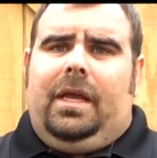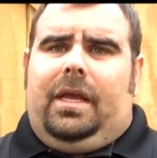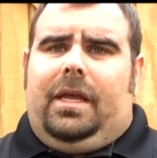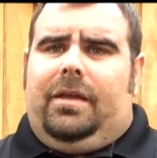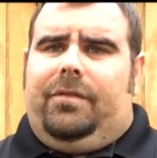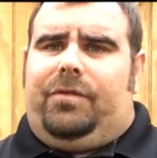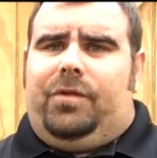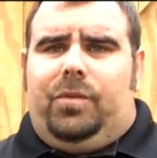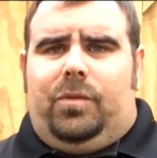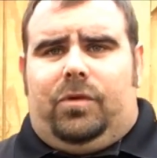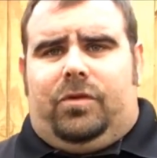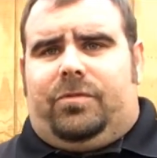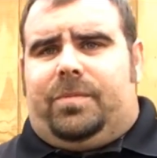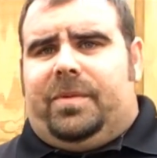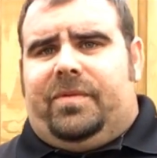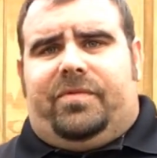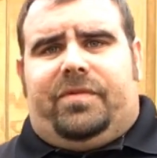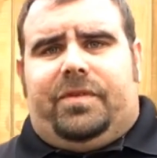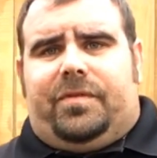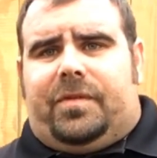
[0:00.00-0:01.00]
if you want to
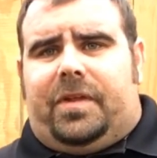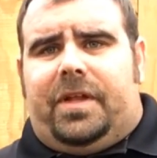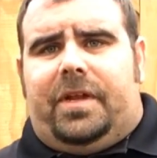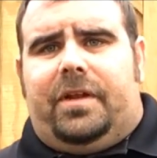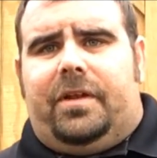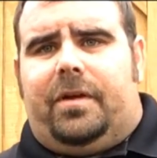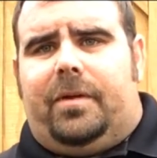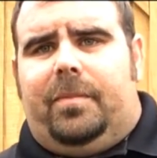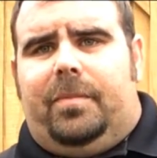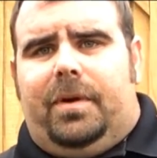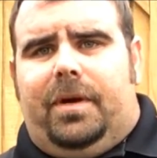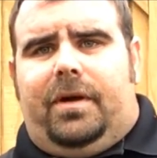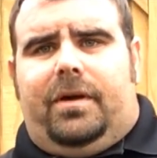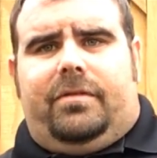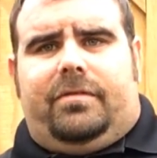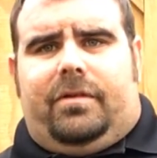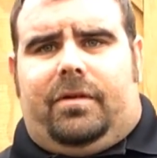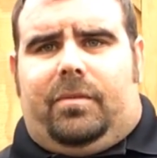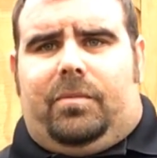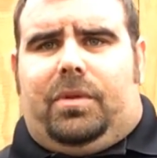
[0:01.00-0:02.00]
spend
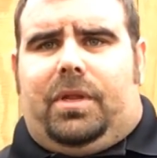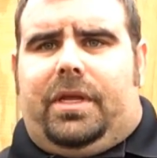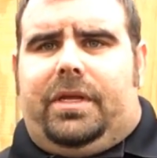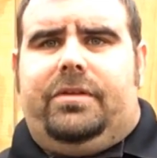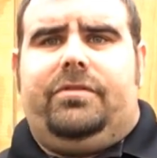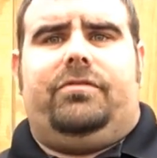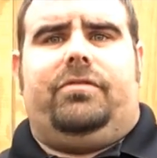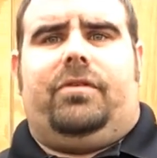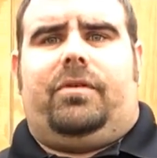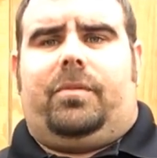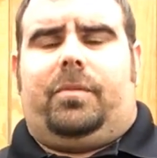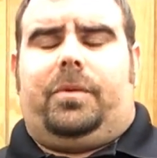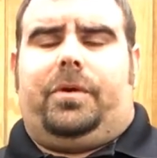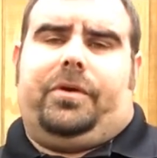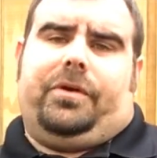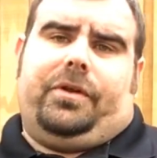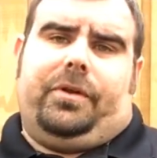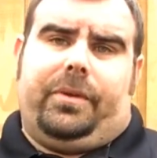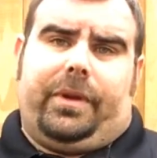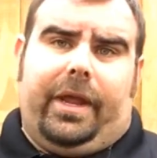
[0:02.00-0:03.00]
$1,500 on a blade
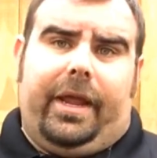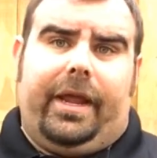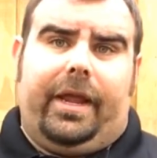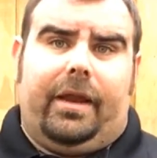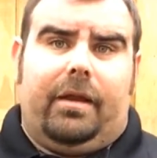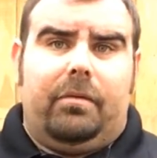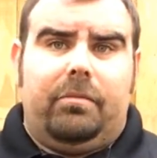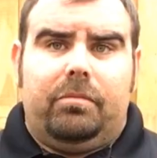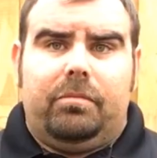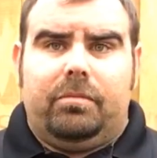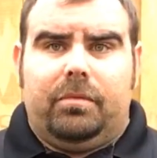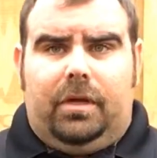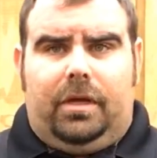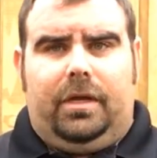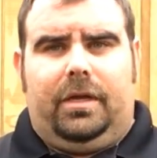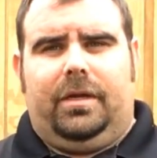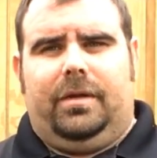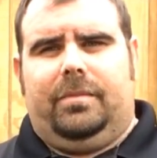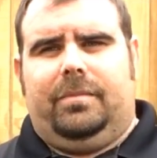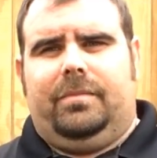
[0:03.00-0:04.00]
sharpener, you can.
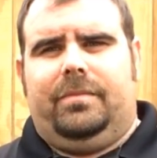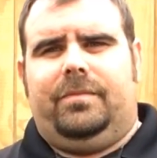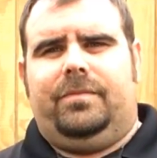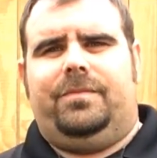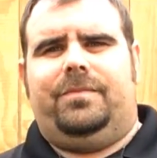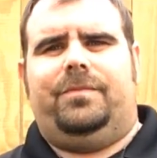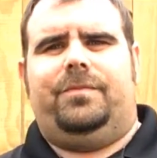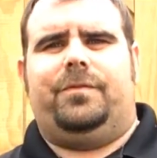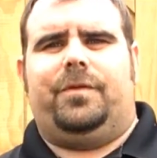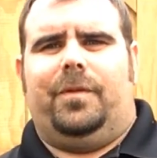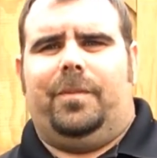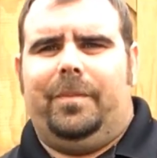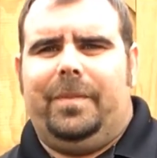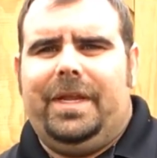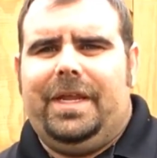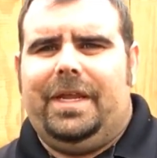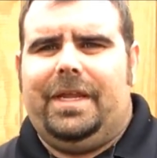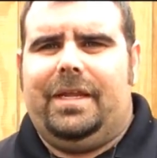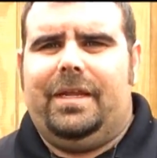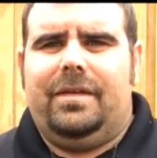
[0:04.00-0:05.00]
For
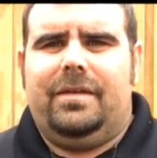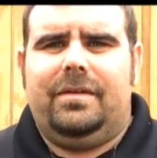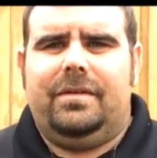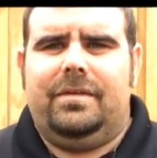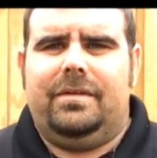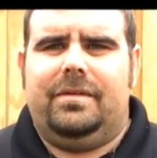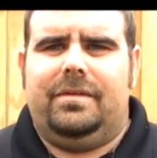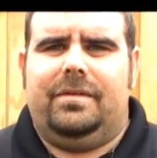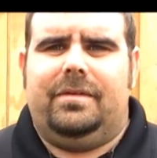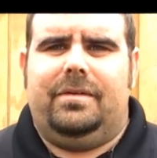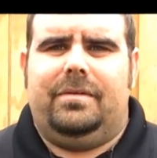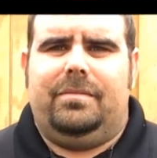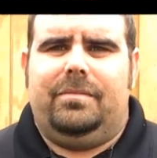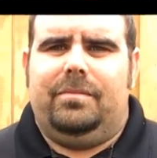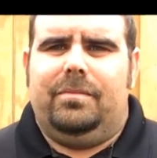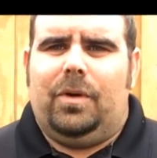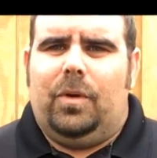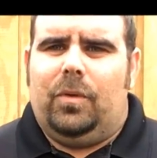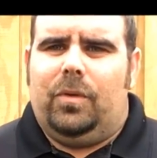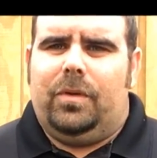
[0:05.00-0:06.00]
me,
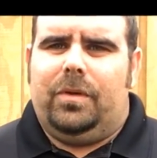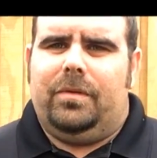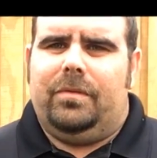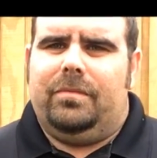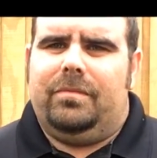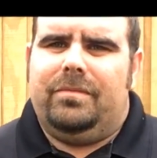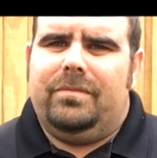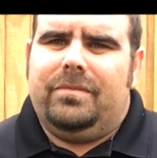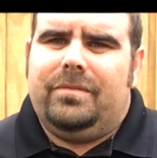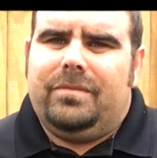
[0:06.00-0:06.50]
mowing